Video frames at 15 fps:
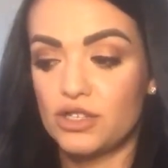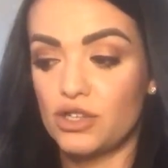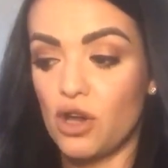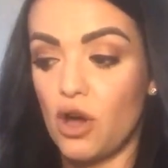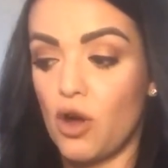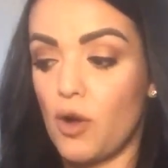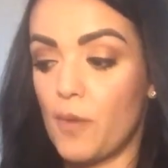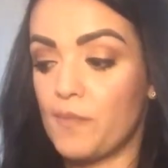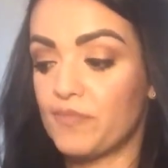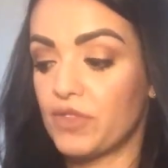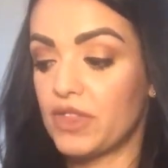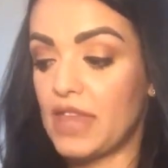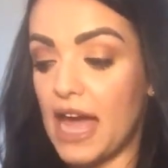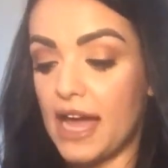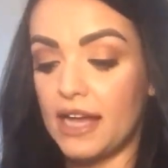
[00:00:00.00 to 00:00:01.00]
So
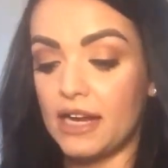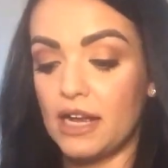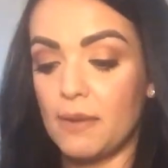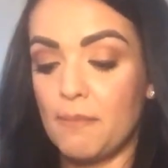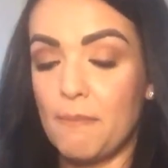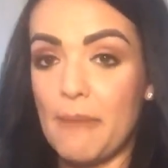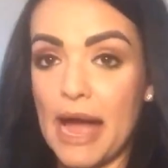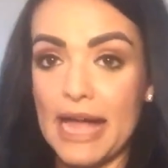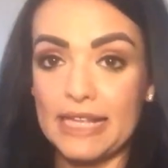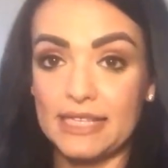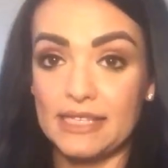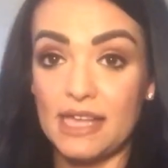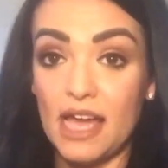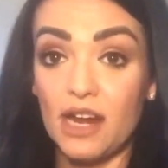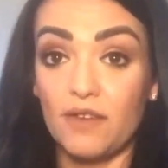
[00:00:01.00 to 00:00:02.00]
that
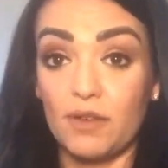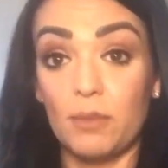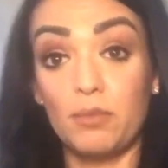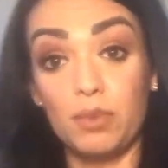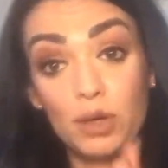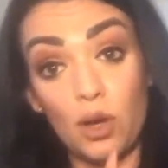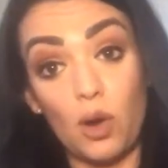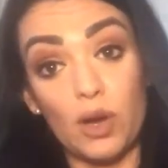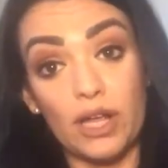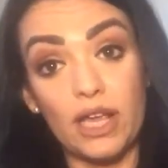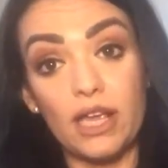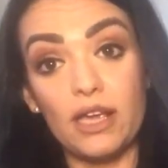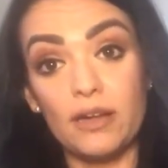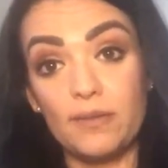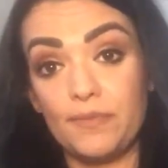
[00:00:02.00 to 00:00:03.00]
mindset of
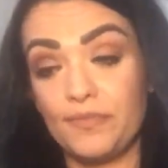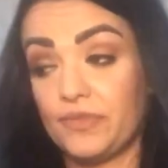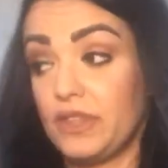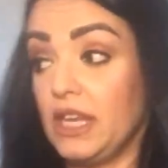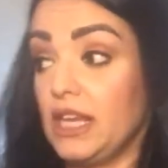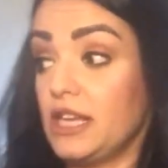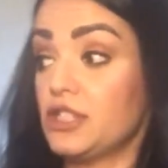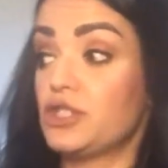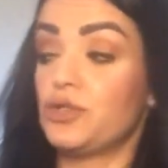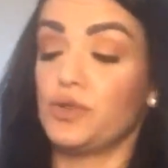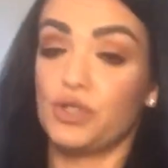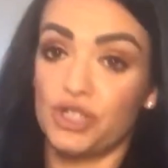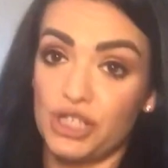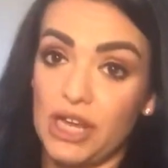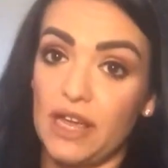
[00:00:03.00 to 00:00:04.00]
employee needed to
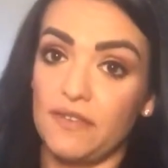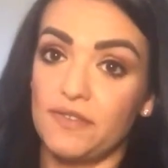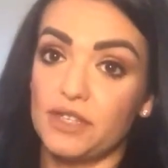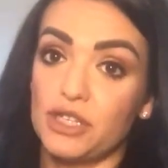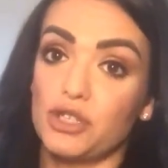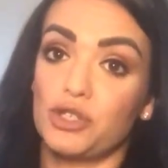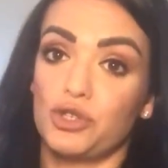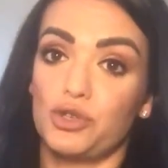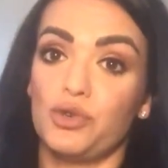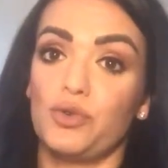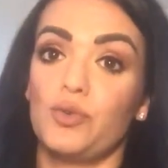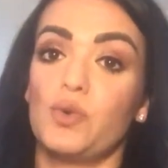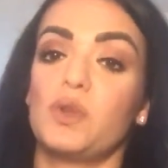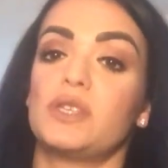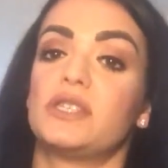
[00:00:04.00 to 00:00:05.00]
shift
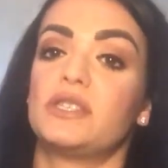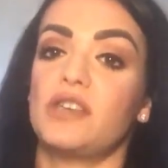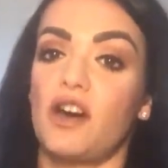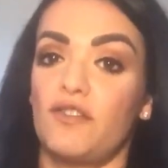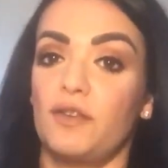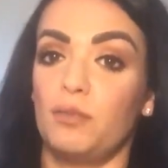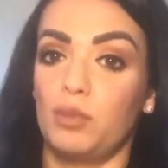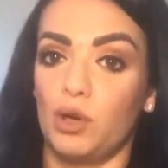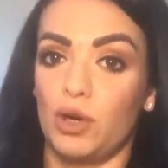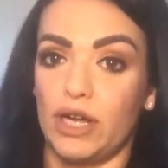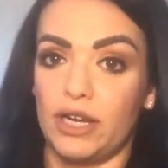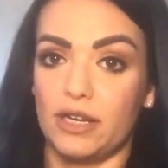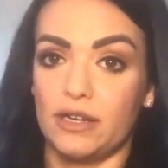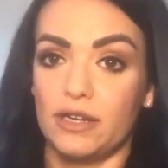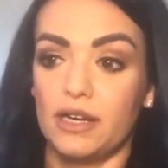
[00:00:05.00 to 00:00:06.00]
to
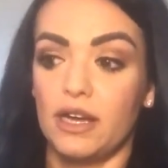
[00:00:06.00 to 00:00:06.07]
self-employed.